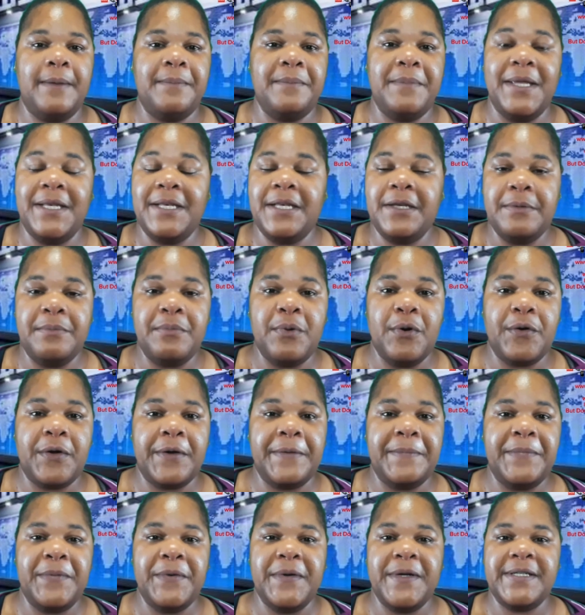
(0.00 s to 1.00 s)
mending
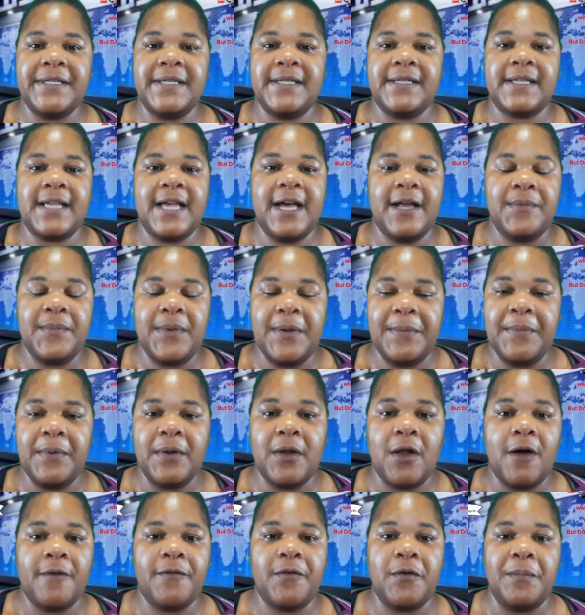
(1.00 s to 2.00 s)
broken bridges, cutting
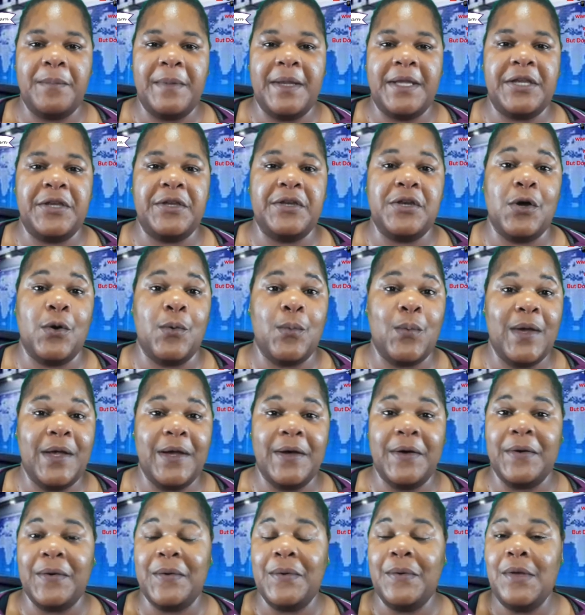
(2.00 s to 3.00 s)
people off who mean you know
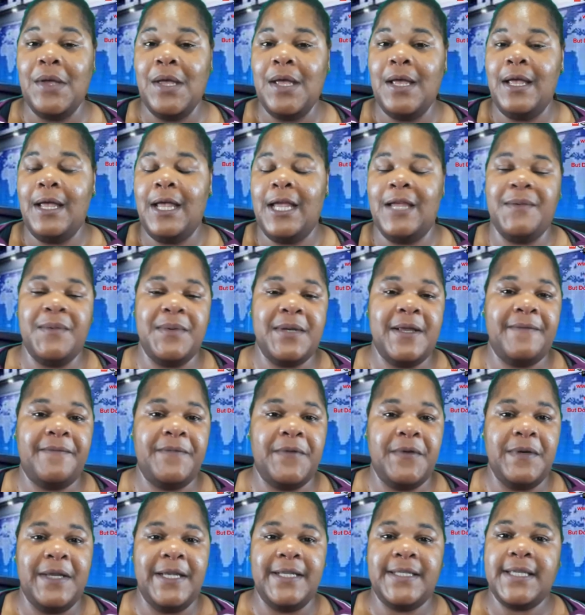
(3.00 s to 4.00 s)
well, even
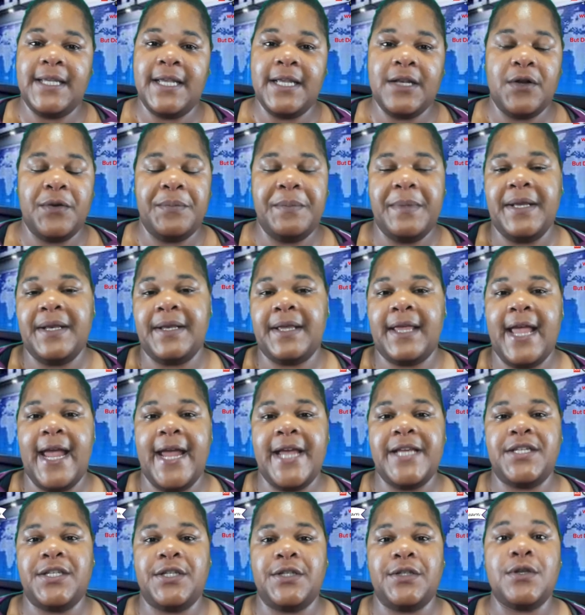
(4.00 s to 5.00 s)
if you need to get on
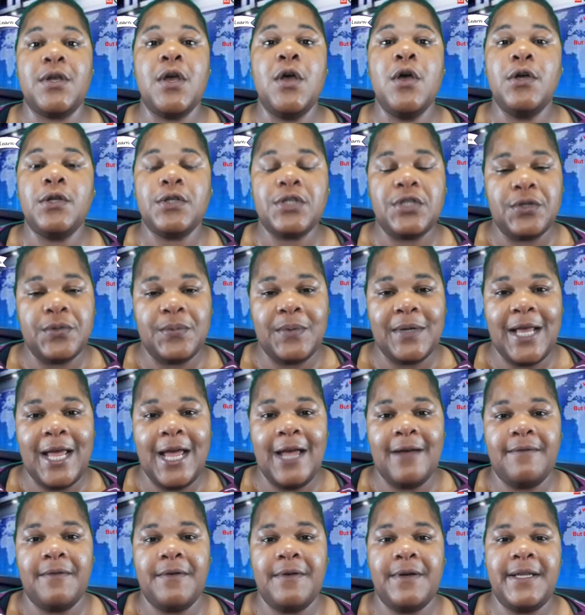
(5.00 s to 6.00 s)
medication. Do
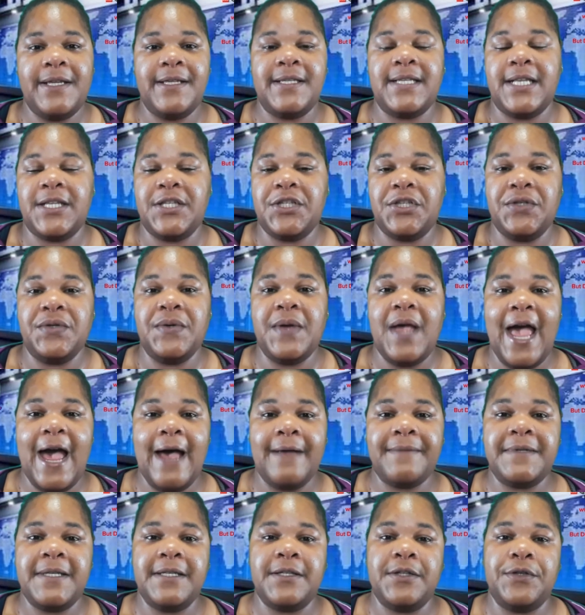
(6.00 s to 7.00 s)
whatever it is that you
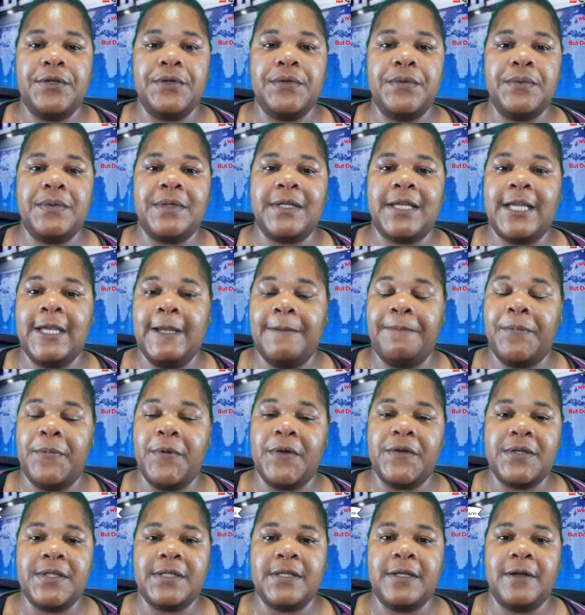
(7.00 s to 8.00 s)
have to do to keep
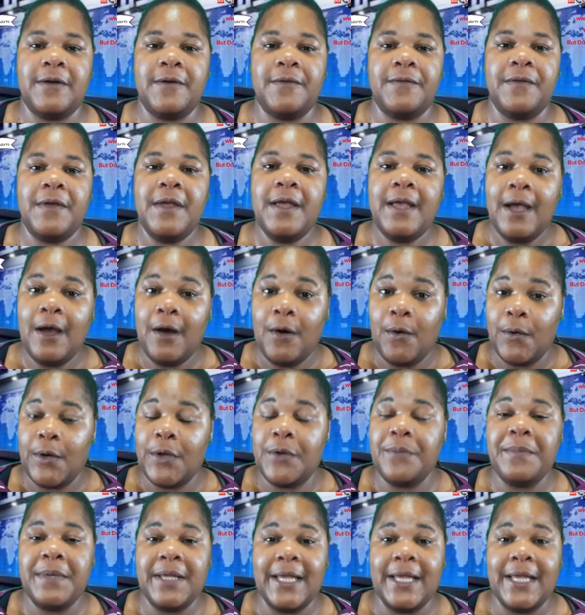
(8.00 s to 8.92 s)
yourself or your